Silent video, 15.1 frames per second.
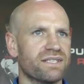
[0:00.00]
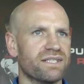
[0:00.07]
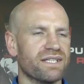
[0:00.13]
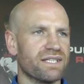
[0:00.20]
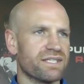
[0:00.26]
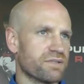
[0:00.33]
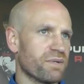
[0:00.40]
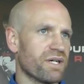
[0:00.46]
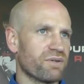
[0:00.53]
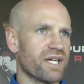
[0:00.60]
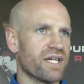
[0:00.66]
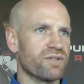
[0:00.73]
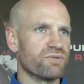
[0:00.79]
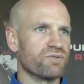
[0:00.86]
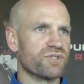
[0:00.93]
it is about
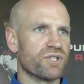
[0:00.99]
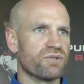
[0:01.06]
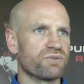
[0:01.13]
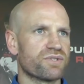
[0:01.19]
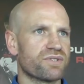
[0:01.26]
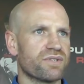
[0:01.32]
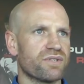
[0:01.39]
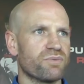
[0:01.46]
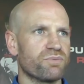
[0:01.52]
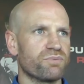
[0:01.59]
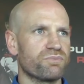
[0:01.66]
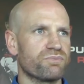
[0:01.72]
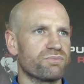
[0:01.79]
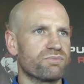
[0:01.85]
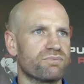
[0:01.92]
getting the results,
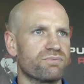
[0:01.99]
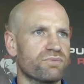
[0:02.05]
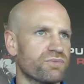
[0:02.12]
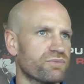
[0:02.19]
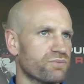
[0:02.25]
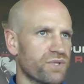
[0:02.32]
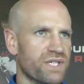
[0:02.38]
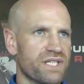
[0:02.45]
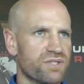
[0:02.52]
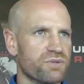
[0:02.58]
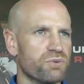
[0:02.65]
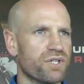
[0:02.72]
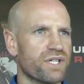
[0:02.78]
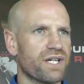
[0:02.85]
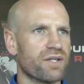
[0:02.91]
and we need to
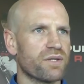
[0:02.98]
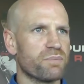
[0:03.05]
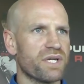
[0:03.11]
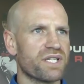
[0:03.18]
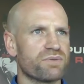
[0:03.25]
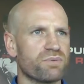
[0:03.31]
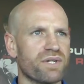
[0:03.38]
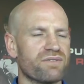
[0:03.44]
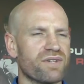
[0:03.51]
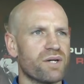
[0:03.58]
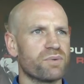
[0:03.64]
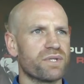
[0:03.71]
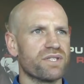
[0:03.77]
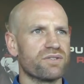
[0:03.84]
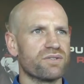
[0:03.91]
work out the best way of how
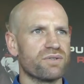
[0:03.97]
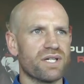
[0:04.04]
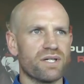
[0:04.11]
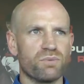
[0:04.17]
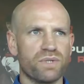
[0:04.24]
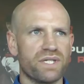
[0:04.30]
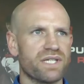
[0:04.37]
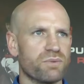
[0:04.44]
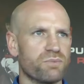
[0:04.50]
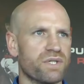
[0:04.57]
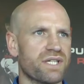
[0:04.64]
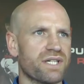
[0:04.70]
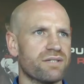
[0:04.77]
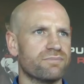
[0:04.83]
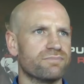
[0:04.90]
we can do that week in,
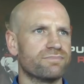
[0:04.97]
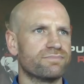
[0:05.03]
week out.